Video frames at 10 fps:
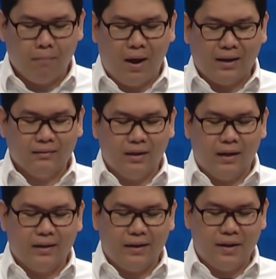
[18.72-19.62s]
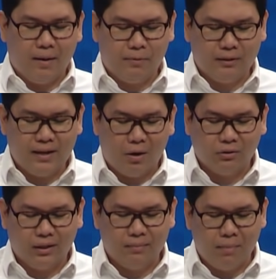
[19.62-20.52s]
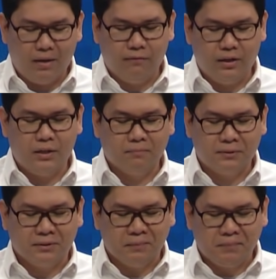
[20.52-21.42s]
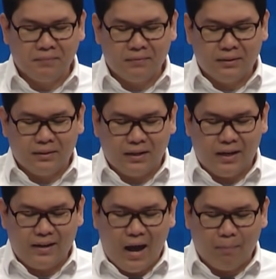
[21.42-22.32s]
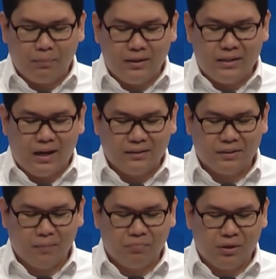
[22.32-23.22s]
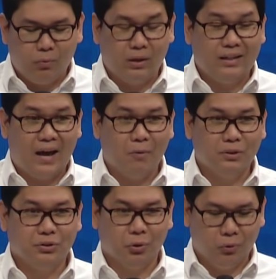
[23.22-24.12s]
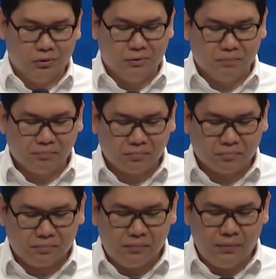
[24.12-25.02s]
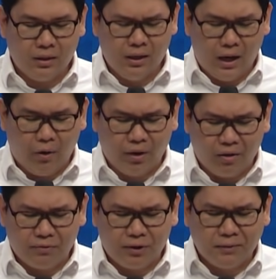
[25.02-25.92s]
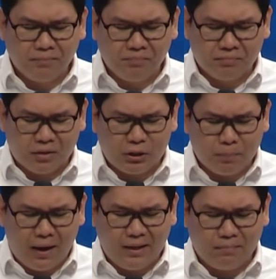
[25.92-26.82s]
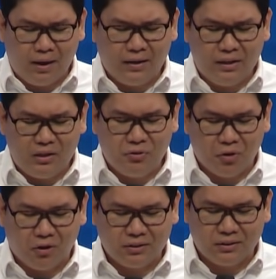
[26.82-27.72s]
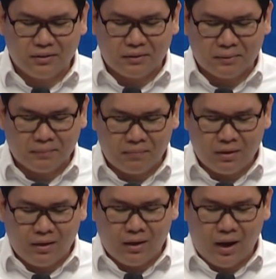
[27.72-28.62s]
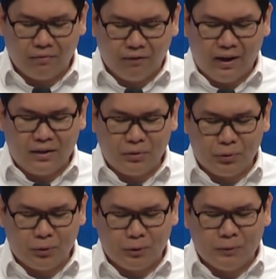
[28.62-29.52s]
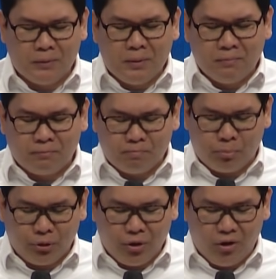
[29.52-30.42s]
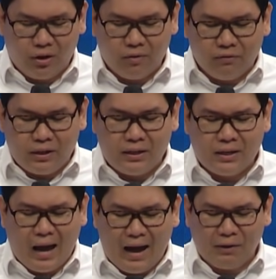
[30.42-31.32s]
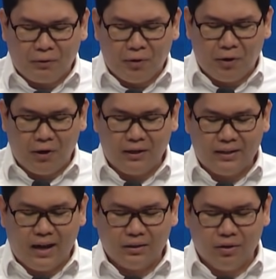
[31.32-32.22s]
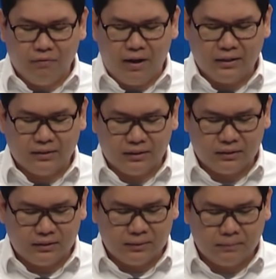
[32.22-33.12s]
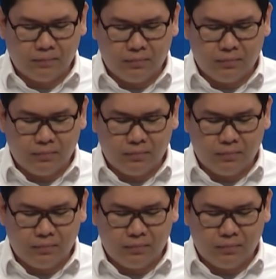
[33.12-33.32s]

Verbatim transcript: Back then, I never doubted my beliefs and happily accepted what I was told. However, despite my religiosity, I fell into pornography, alcohol, and other vices.